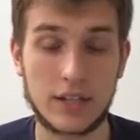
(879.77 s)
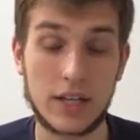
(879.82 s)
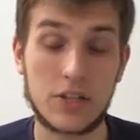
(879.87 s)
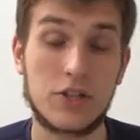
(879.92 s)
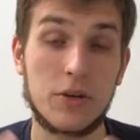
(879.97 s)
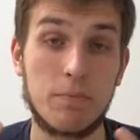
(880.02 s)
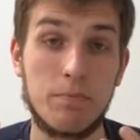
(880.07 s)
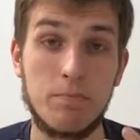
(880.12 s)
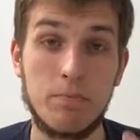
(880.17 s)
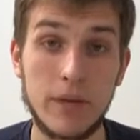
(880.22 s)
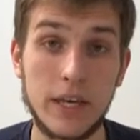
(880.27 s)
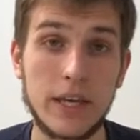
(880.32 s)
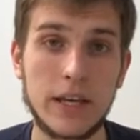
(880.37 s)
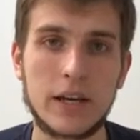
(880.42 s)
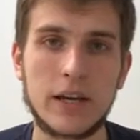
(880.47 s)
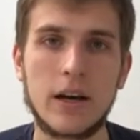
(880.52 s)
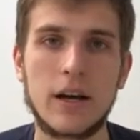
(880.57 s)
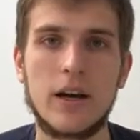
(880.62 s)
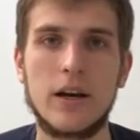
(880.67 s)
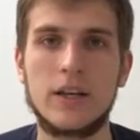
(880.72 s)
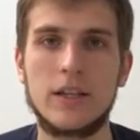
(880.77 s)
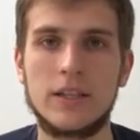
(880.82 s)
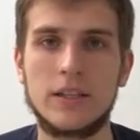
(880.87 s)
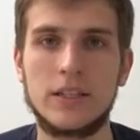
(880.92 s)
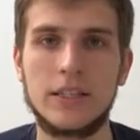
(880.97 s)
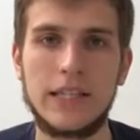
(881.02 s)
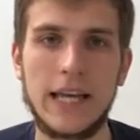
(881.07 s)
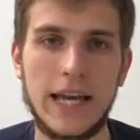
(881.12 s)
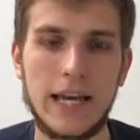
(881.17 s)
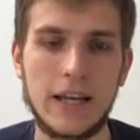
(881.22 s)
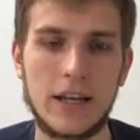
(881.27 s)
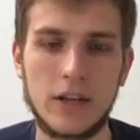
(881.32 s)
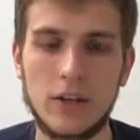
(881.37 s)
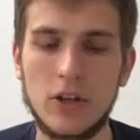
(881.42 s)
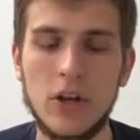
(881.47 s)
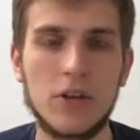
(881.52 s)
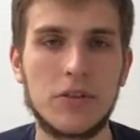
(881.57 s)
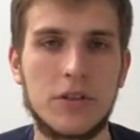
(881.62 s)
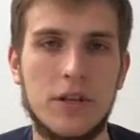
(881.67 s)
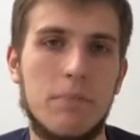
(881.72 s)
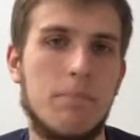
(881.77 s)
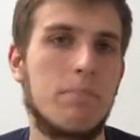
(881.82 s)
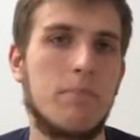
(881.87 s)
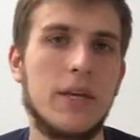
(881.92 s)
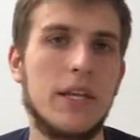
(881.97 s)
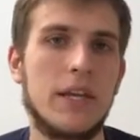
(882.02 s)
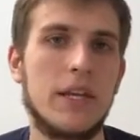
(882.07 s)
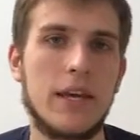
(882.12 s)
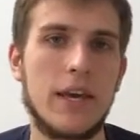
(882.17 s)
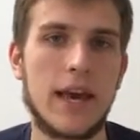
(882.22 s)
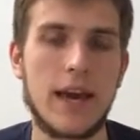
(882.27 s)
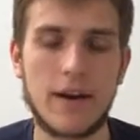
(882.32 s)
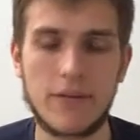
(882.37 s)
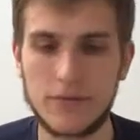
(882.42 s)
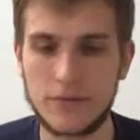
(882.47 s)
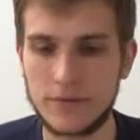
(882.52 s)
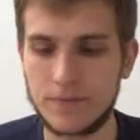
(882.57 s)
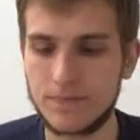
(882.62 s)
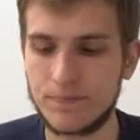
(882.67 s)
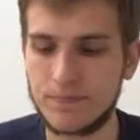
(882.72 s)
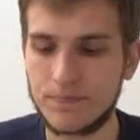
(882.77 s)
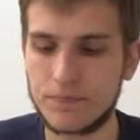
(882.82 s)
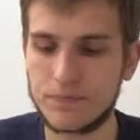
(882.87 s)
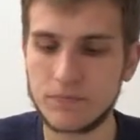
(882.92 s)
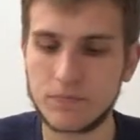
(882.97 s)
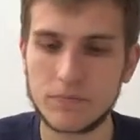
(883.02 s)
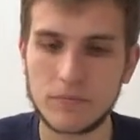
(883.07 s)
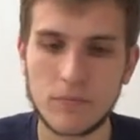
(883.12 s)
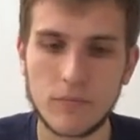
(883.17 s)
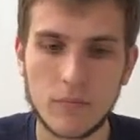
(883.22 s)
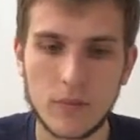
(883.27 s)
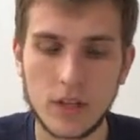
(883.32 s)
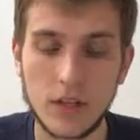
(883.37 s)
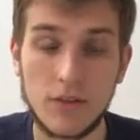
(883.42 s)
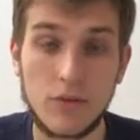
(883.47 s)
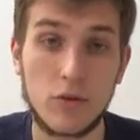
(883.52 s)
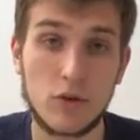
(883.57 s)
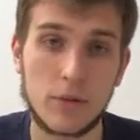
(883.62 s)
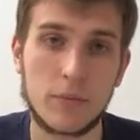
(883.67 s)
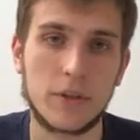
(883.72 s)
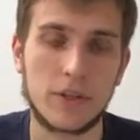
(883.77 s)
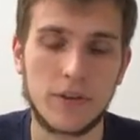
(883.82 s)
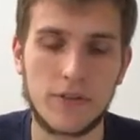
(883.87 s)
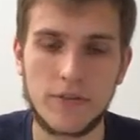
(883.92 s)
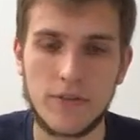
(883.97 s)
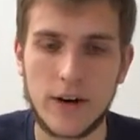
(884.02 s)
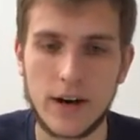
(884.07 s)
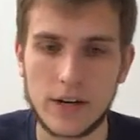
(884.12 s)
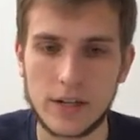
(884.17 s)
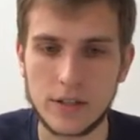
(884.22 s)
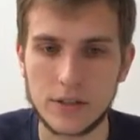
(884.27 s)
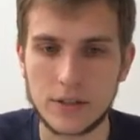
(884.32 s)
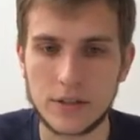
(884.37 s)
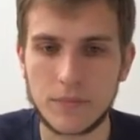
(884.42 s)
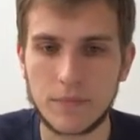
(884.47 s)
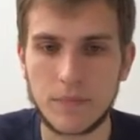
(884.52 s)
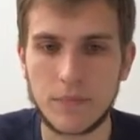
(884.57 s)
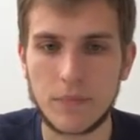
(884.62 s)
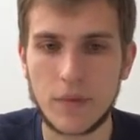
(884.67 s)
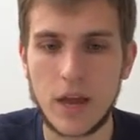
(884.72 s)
such a big data, not the PDF format of files.